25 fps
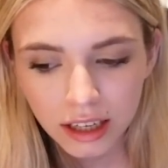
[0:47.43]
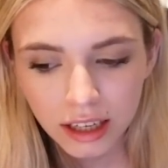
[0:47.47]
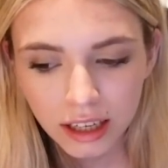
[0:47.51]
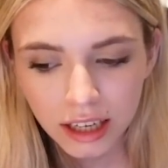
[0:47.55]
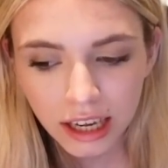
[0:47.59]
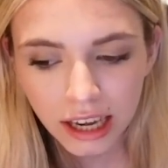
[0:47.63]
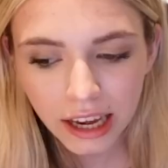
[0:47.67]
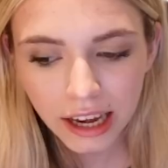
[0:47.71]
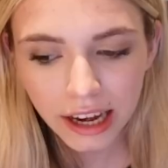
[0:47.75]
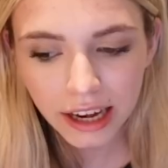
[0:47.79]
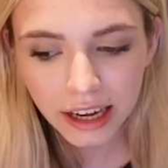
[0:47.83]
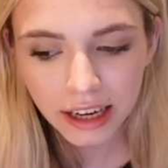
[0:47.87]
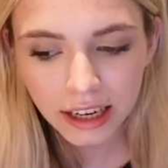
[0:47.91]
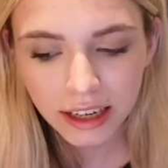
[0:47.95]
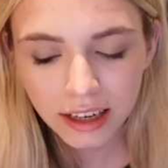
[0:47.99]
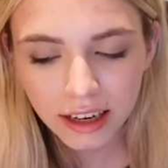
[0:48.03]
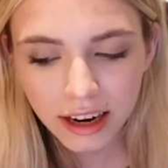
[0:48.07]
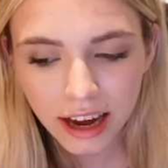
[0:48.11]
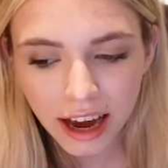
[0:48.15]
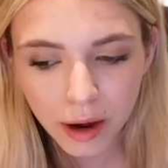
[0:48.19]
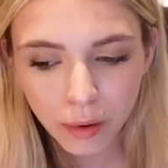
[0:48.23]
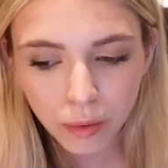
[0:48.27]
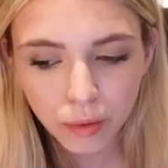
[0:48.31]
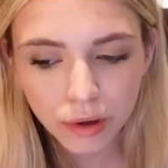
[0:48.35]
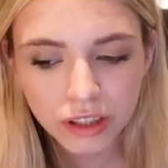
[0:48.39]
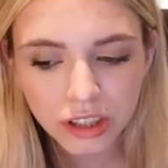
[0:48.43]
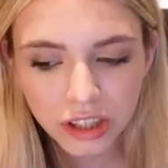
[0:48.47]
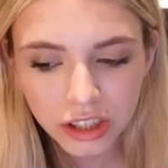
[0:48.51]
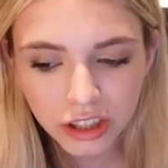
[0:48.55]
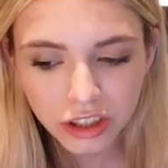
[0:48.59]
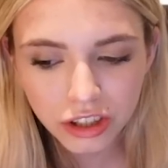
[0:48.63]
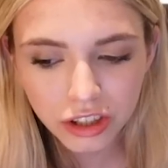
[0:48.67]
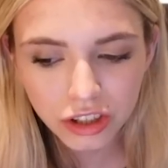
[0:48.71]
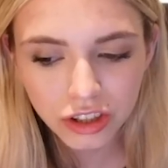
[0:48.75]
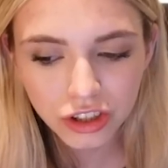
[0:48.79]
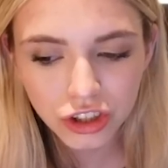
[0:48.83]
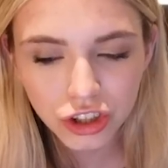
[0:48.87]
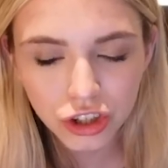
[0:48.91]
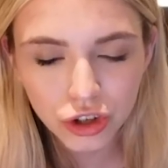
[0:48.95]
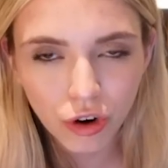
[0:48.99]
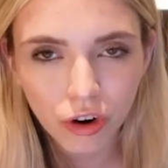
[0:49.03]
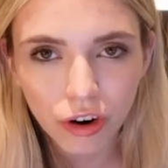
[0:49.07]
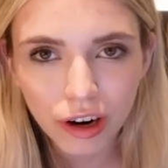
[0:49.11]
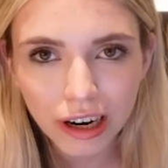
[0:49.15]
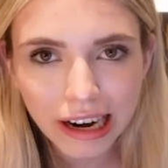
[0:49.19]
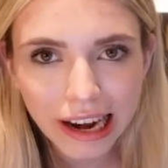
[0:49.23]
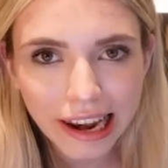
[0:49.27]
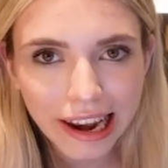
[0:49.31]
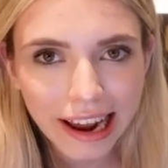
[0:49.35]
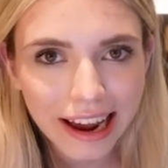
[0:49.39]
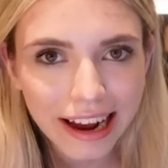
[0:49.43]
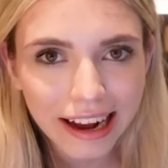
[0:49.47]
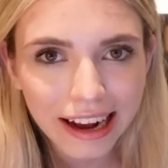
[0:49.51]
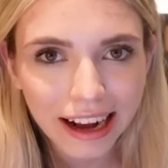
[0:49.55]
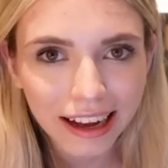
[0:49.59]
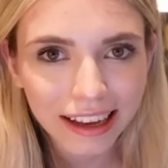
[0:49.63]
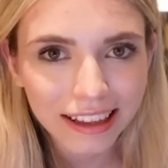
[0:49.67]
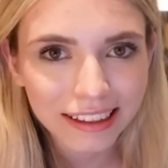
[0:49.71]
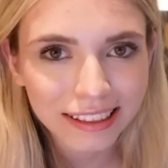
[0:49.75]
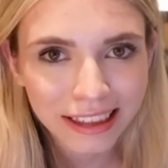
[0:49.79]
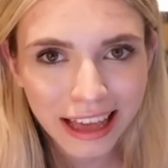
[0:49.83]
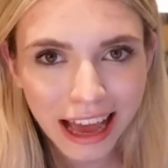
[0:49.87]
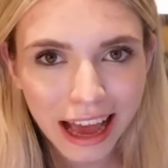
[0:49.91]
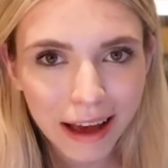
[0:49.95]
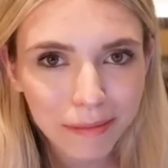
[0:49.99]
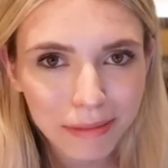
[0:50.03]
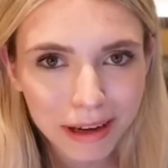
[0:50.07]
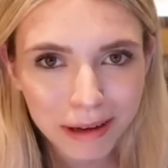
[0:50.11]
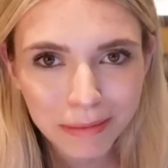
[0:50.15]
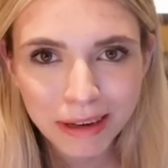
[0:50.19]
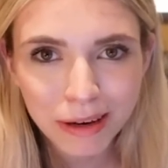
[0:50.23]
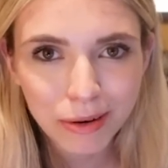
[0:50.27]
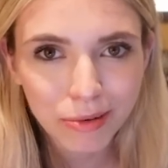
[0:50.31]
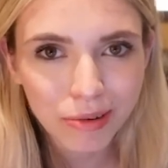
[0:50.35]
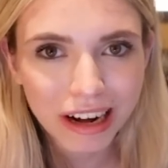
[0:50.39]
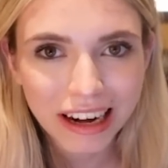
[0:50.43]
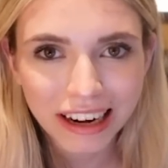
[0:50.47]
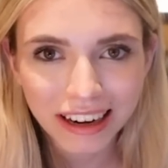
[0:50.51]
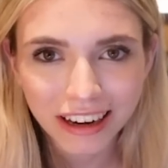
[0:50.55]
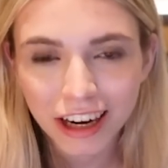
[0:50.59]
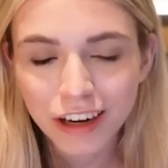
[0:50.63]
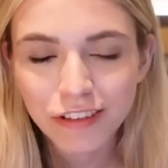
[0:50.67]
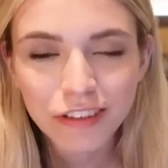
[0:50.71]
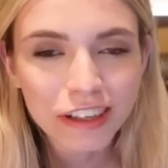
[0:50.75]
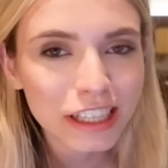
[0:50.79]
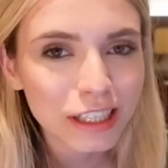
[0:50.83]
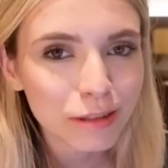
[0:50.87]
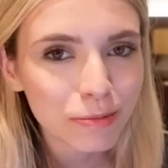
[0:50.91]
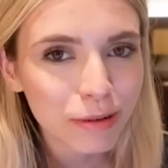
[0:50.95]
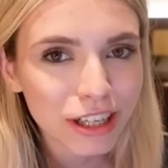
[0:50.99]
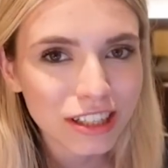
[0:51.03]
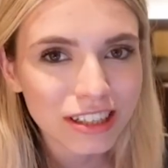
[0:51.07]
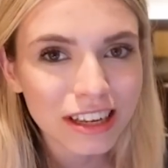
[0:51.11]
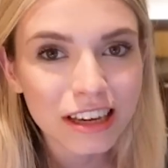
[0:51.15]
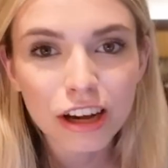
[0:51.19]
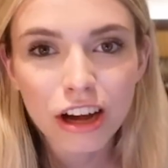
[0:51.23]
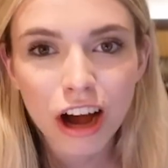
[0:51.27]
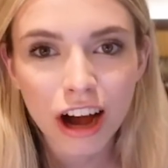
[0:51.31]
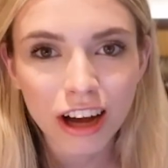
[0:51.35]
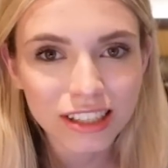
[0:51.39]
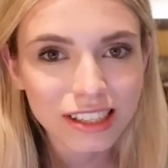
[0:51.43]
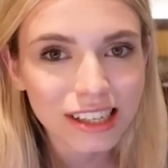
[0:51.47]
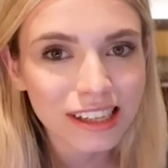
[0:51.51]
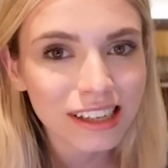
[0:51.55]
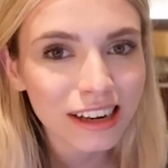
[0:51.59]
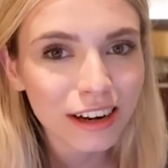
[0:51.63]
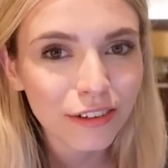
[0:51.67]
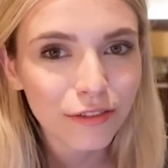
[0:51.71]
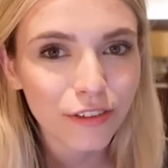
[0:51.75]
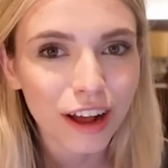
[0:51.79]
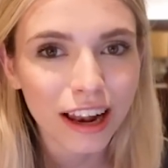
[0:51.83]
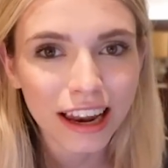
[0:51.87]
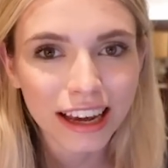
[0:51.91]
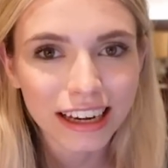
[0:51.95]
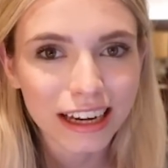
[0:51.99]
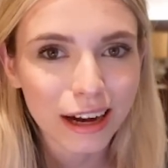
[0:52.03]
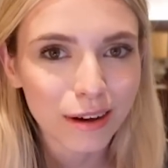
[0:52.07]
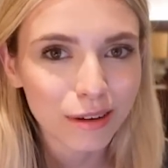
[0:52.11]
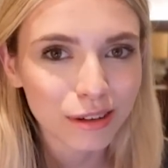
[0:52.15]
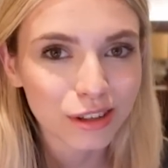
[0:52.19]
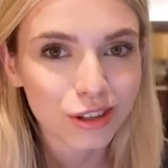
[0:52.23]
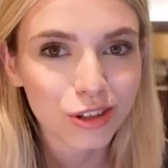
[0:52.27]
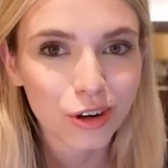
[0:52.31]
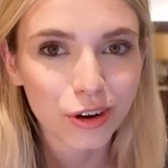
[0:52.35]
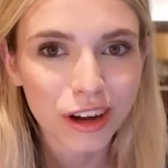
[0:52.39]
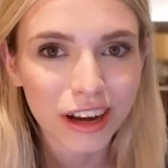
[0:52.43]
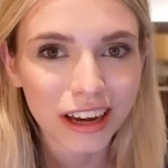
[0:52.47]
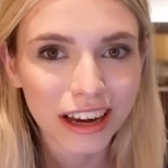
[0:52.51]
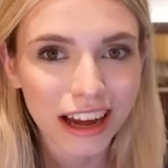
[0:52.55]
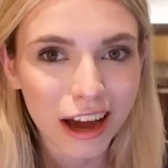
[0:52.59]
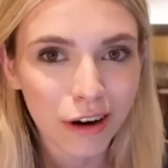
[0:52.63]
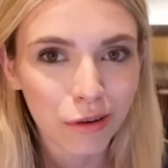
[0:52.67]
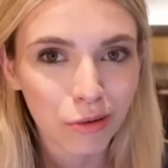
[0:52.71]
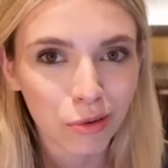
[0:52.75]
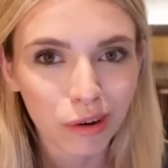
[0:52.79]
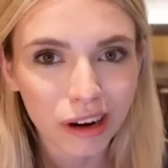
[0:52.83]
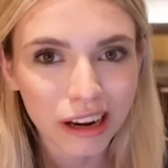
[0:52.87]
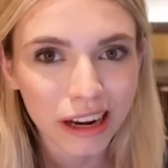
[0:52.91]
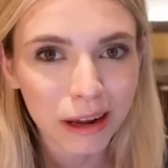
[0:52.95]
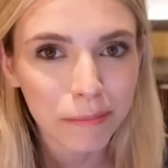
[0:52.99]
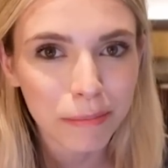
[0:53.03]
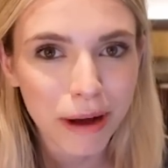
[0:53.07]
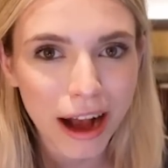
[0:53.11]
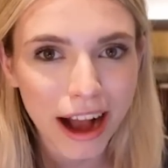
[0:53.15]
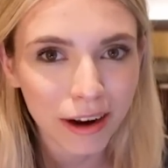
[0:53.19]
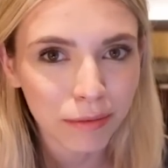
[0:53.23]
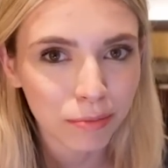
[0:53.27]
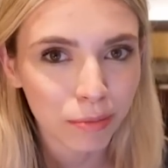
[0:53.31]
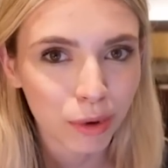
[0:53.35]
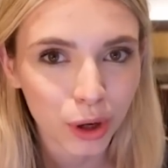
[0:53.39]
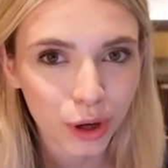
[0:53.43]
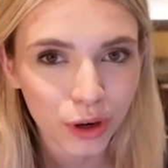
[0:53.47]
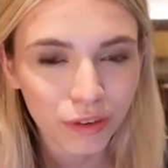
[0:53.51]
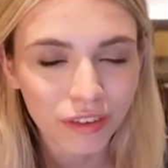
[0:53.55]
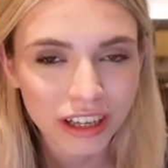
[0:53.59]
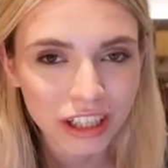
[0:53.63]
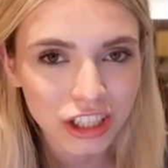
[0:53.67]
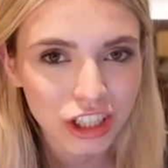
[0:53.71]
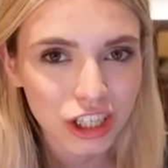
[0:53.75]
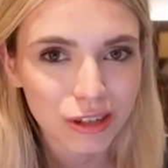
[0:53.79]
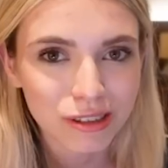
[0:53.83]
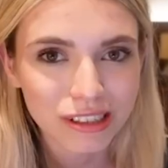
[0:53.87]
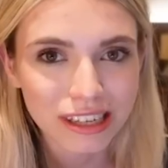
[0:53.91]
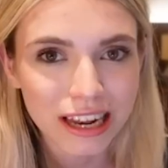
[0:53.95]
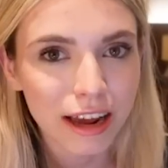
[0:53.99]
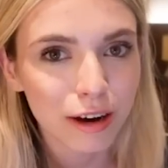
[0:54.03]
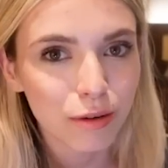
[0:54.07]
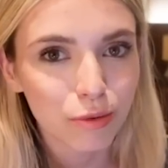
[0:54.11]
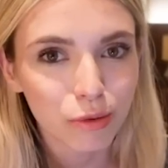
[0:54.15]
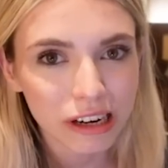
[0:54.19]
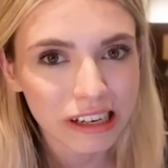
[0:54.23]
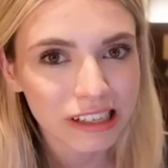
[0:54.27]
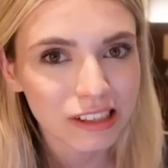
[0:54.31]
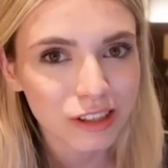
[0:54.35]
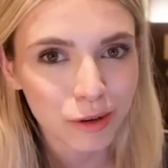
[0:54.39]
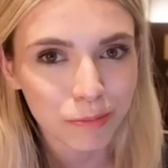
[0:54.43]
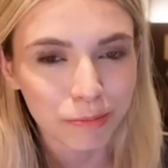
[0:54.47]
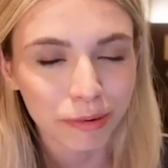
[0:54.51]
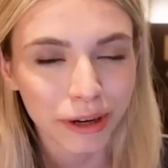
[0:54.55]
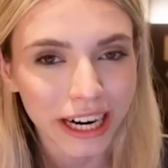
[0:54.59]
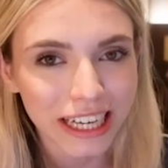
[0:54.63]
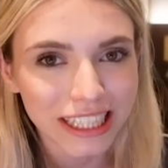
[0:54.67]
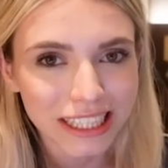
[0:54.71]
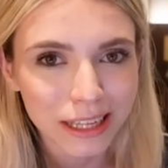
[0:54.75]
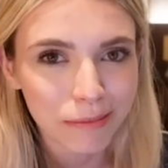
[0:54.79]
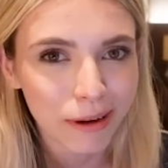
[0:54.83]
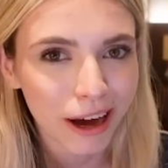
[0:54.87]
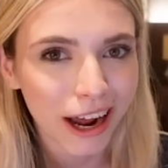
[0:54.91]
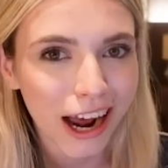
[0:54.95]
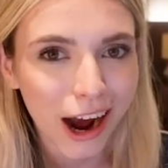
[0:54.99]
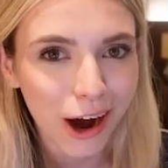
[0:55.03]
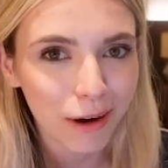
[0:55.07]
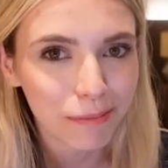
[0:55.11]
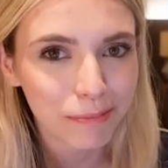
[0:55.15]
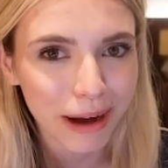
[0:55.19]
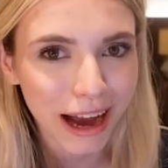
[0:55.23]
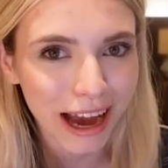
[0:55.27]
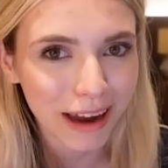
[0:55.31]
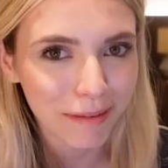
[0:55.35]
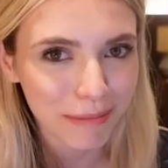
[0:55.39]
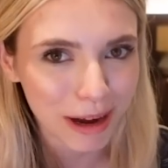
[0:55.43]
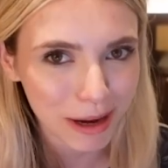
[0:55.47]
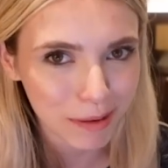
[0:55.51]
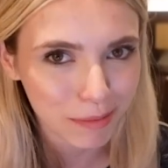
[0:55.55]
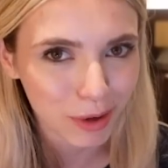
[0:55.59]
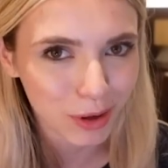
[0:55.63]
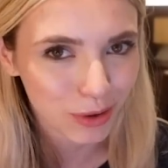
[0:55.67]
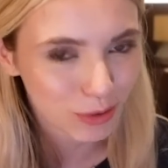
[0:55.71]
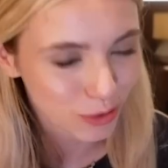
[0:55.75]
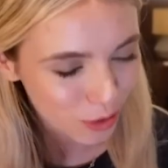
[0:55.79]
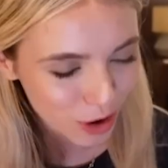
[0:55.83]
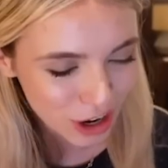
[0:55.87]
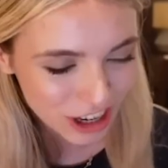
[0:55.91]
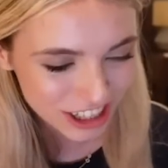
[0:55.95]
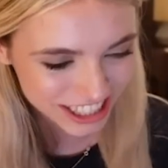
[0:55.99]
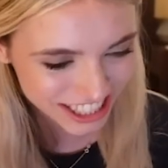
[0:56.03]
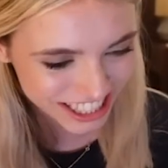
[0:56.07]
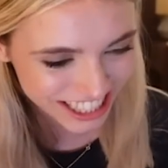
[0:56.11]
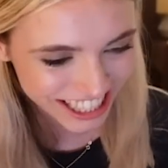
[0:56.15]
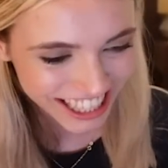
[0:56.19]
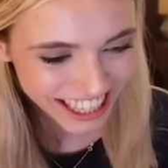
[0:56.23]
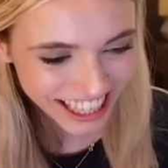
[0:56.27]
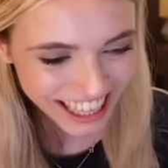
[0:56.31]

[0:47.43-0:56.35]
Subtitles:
And I wasn't sure, like that made me really nervous because it constantly felt like I was doing a really bad move and she was like really surprised about how bad my move was.